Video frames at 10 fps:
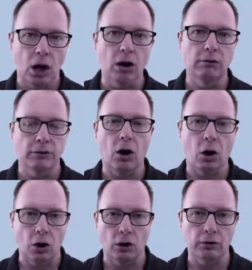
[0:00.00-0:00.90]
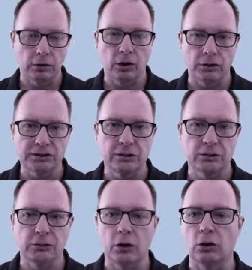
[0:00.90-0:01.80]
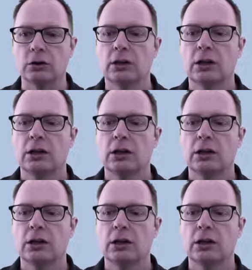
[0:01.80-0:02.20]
of our sales funnel.